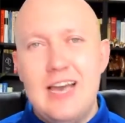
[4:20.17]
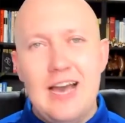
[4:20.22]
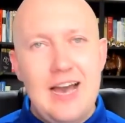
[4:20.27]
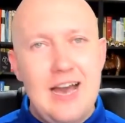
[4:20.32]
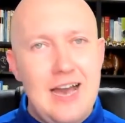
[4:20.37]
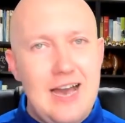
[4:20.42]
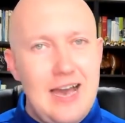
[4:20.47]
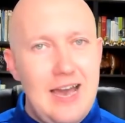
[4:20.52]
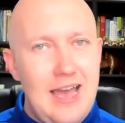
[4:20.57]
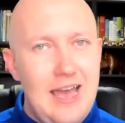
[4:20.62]

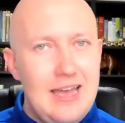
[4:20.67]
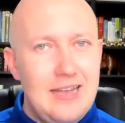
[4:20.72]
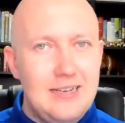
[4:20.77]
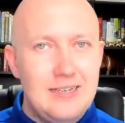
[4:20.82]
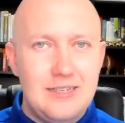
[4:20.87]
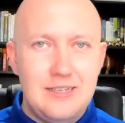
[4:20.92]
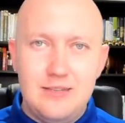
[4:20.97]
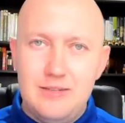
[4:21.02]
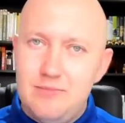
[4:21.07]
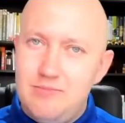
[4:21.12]

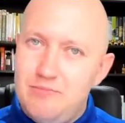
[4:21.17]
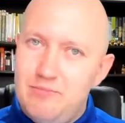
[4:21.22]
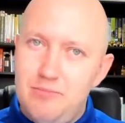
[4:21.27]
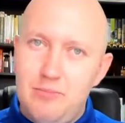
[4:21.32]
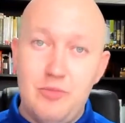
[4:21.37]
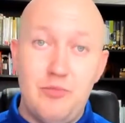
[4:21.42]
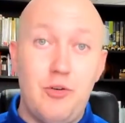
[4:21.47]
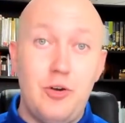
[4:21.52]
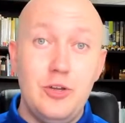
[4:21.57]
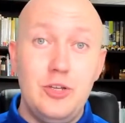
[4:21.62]
And
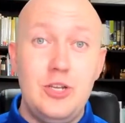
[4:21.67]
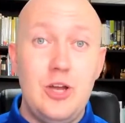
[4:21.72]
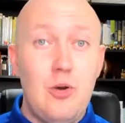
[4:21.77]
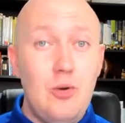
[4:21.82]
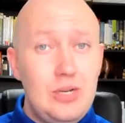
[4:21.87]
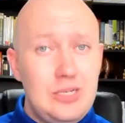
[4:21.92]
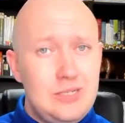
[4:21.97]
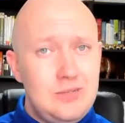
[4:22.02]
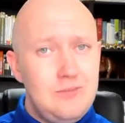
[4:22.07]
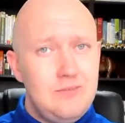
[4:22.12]
before you
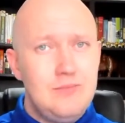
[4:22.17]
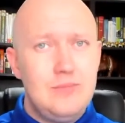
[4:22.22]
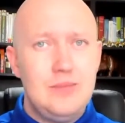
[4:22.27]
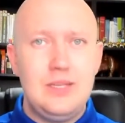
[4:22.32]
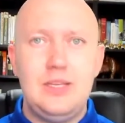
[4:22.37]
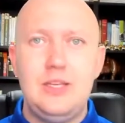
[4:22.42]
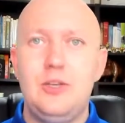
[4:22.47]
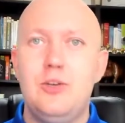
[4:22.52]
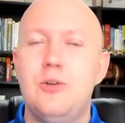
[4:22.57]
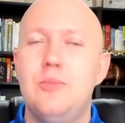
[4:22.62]
know it,
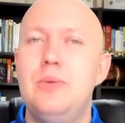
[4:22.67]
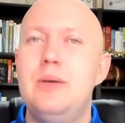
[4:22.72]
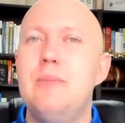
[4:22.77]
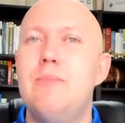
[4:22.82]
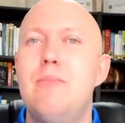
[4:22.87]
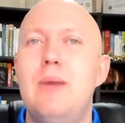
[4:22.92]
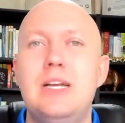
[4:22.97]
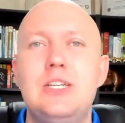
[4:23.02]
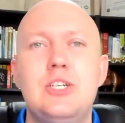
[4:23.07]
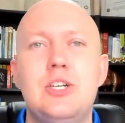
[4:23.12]
you'll be
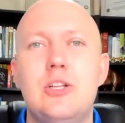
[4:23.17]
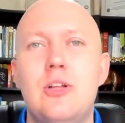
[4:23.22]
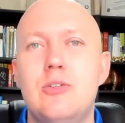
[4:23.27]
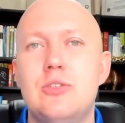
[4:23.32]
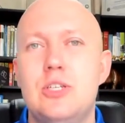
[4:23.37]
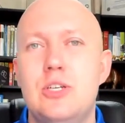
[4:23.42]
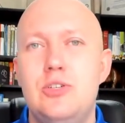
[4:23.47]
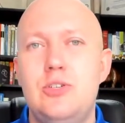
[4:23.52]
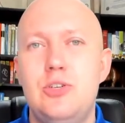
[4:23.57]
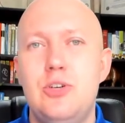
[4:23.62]
much
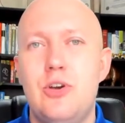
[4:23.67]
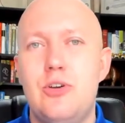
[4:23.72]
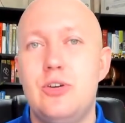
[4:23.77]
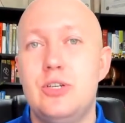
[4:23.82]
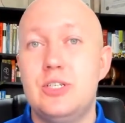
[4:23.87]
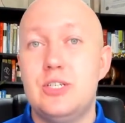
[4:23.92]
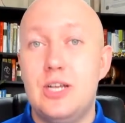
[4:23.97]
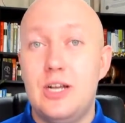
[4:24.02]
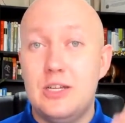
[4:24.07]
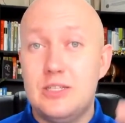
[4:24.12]
closer to your
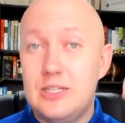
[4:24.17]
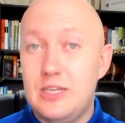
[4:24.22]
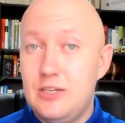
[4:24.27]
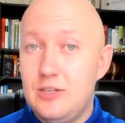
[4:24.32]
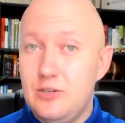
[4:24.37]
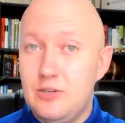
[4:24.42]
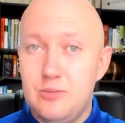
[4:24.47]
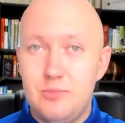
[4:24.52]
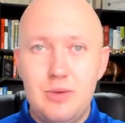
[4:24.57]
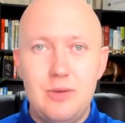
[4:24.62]
results
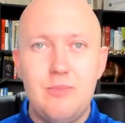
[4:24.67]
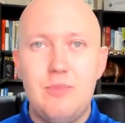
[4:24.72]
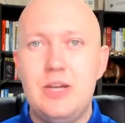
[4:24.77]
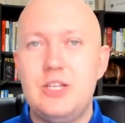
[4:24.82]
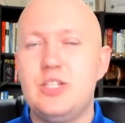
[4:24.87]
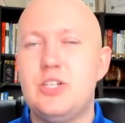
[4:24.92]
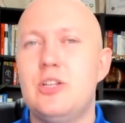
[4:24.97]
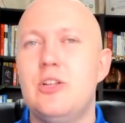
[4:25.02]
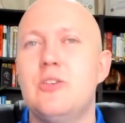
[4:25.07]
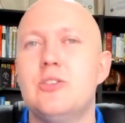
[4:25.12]
and you'll be
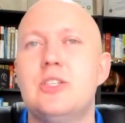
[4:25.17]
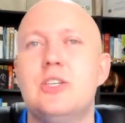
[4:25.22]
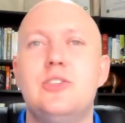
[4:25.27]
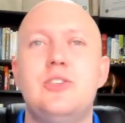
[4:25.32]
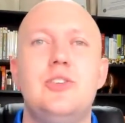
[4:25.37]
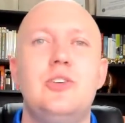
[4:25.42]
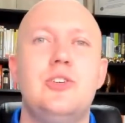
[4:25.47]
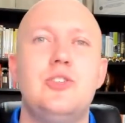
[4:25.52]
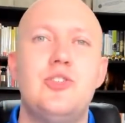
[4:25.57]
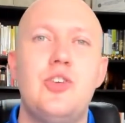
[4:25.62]
much closer
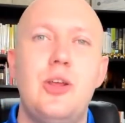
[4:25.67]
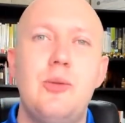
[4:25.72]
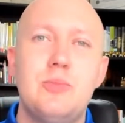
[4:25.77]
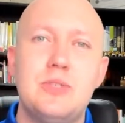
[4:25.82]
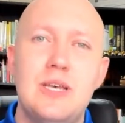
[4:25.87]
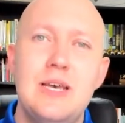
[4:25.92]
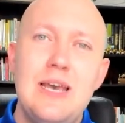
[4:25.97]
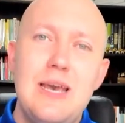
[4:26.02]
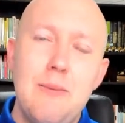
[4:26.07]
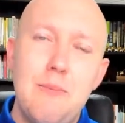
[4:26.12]
to your
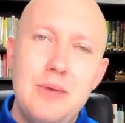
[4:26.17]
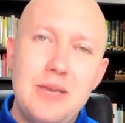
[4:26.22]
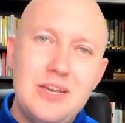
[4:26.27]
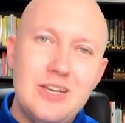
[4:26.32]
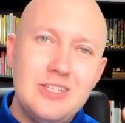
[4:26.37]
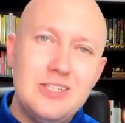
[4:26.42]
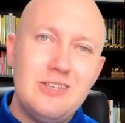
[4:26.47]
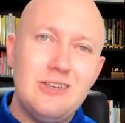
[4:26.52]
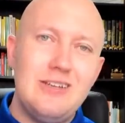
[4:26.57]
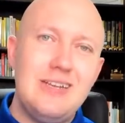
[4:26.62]
dreams
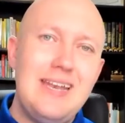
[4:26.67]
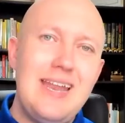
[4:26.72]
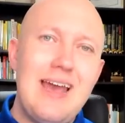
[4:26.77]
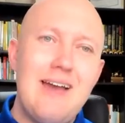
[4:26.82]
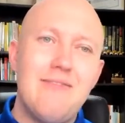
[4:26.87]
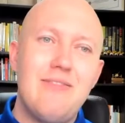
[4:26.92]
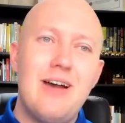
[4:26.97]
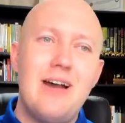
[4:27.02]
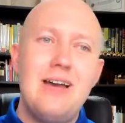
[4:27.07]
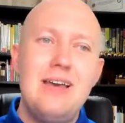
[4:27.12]
because you
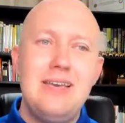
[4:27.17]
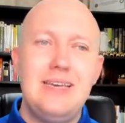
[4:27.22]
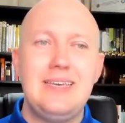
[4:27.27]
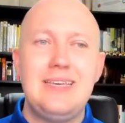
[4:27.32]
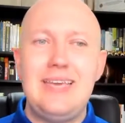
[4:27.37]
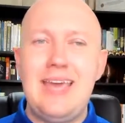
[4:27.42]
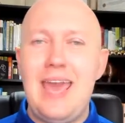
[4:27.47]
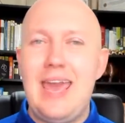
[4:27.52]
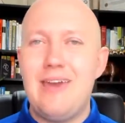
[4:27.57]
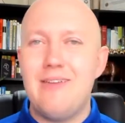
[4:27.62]
never
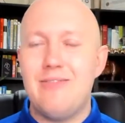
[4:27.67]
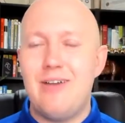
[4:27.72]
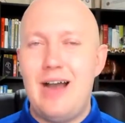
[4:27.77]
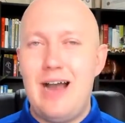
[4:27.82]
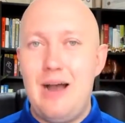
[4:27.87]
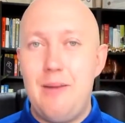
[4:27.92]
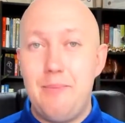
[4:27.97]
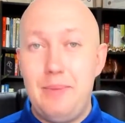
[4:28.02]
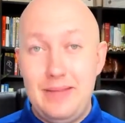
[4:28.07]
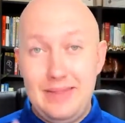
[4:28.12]
gave
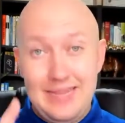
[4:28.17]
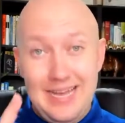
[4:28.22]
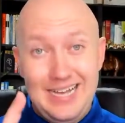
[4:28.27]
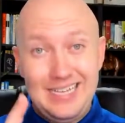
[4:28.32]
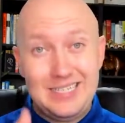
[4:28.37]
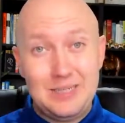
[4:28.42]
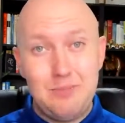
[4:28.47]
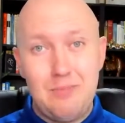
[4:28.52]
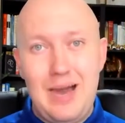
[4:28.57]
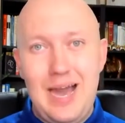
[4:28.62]
up. And
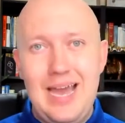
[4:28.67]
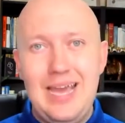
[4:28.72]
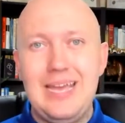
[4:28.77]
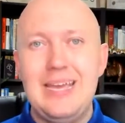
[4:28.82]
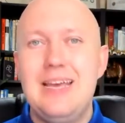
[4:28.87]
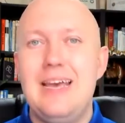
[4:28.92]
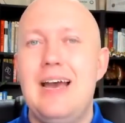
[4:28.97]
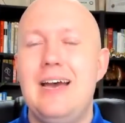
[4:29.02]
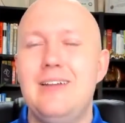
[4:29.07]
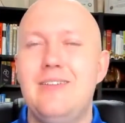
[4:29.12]
that's my
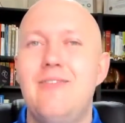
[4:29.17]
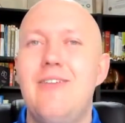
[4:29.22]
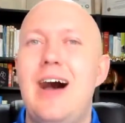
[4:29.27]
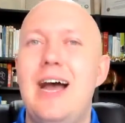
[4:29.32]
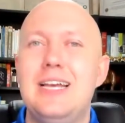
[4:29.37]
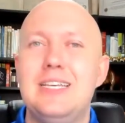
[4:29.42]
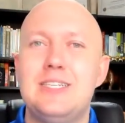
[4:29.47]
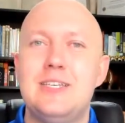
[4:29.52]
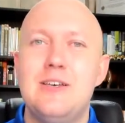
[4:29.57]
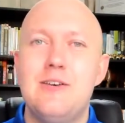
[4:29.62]

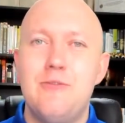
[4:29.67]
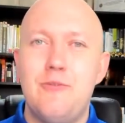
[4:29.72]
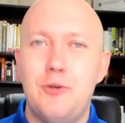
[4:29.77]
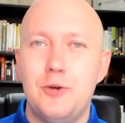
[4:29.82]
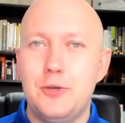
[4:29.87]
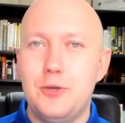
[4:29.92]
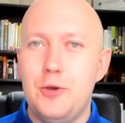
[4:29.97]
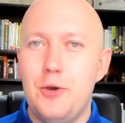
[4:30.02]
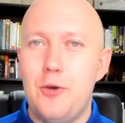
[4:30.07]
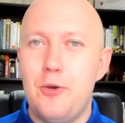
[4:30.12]
advice
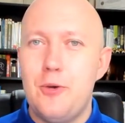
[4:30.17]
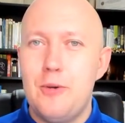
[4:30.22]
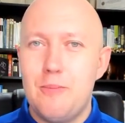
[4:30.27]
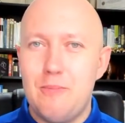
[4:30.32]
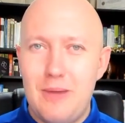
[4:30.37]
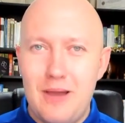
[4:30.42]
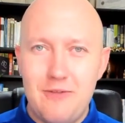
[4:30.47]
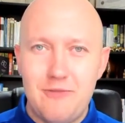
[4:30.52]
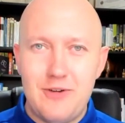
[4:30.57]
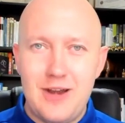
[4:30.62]
for you,
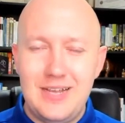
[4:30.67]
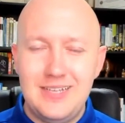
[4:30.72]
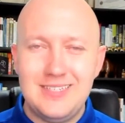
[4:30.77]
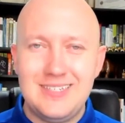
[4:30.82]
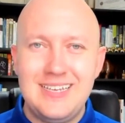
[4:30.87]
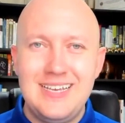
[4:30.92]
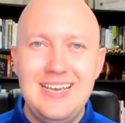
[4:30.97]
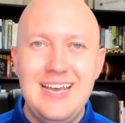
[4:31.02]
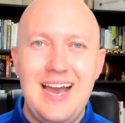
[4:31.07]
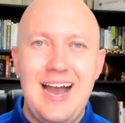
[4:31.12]
my
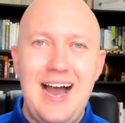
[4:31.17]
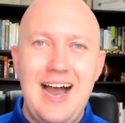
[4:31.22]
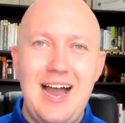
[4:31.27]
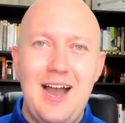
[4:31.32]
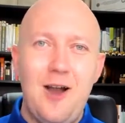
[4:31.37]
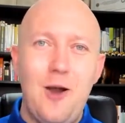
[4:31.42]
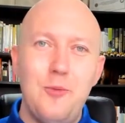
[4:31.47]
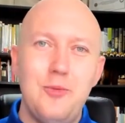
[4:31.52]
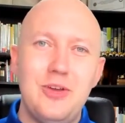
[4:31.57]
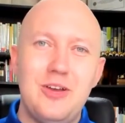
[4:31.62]
friends.
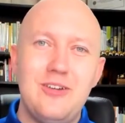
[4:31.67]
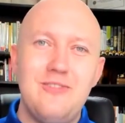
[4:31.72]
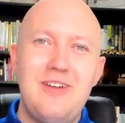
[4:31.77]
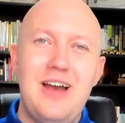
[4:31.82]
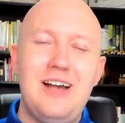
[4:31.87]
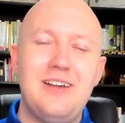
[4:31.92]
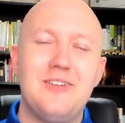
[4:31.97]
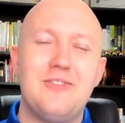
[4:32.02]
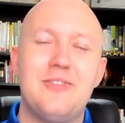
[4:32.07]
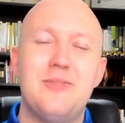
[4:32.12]
I hope you got
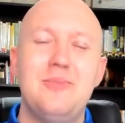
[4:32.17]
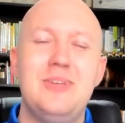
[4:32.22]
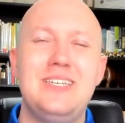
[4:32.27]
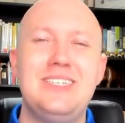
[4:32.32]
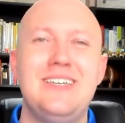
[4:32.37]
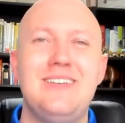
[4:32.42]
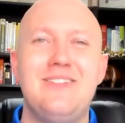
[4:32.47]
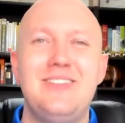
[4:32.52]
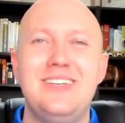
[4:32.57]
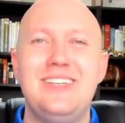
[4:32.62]
value from
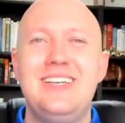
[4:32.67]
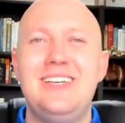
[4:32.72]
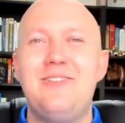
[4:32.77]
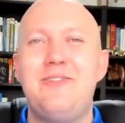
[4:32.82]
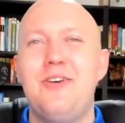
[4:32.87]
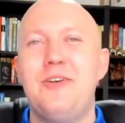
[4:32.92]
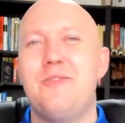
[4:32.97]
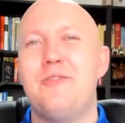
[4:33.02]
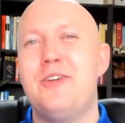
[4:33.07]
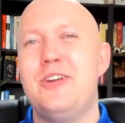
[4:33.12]
this. If you
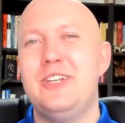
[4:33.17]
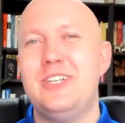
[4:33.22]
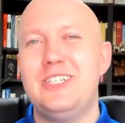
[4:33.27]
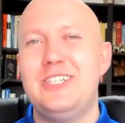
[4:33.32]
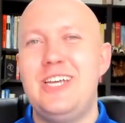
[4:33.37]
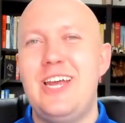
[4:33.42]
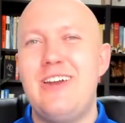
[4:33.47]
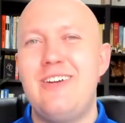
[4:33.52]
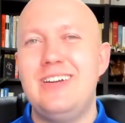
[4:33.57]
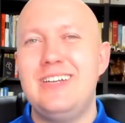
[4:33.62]
did, feel free to
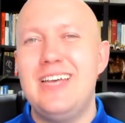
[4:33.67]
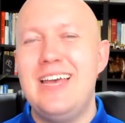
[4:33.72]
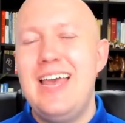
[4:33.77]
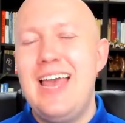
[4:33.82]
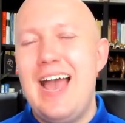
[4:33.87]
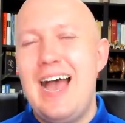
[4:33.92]
share it.